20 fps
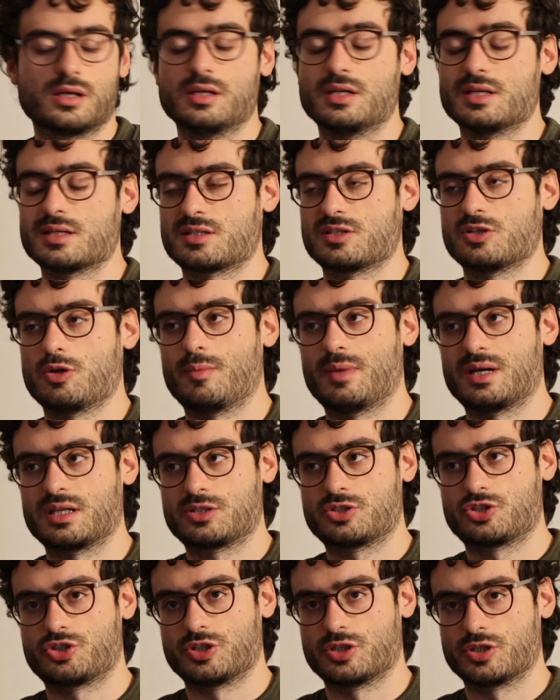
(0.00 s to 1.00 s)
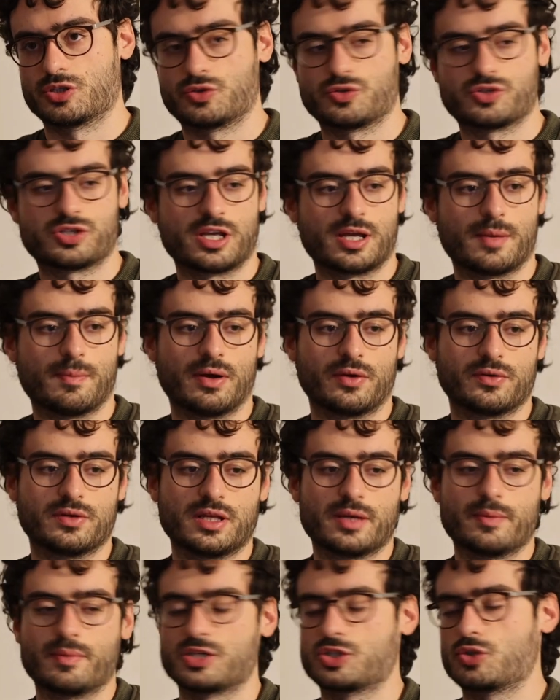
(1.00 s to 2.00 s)
There's not much to say about
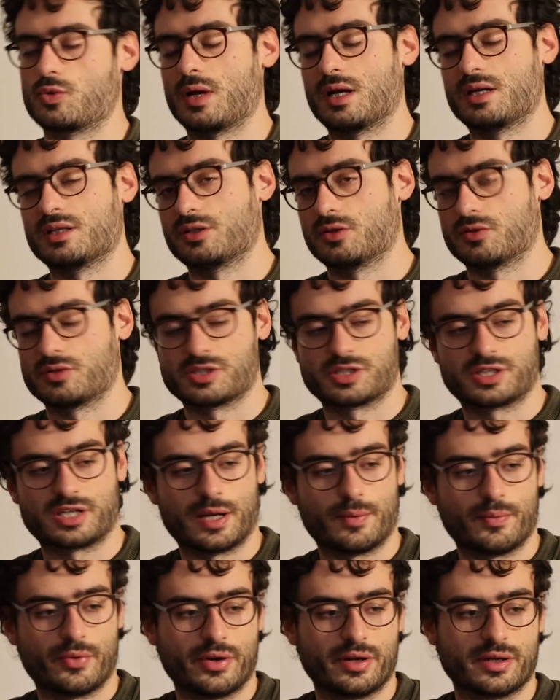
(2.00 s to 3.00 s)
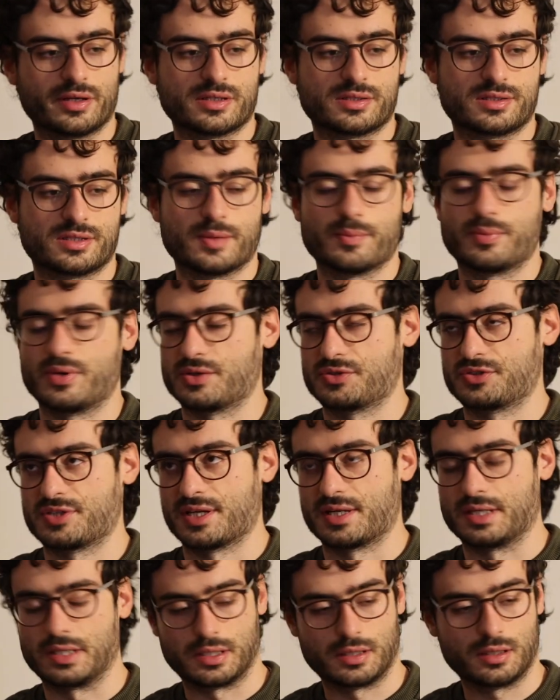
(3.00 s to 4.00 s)
the image quality on this camera, it's simply
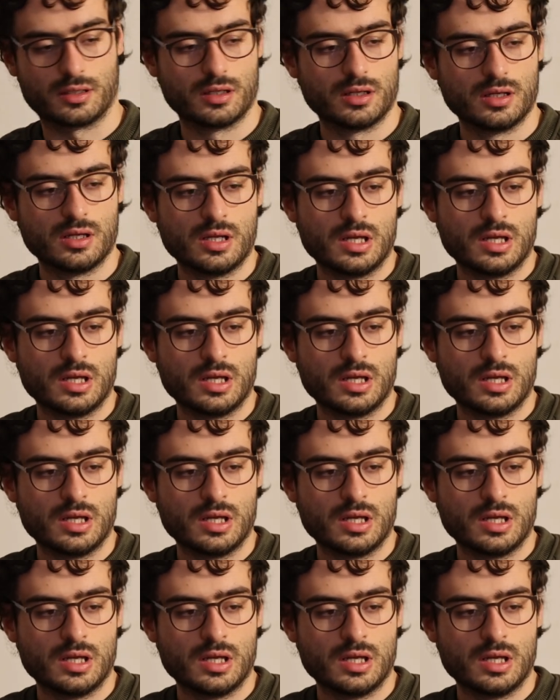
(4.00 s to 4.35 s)
outstanding.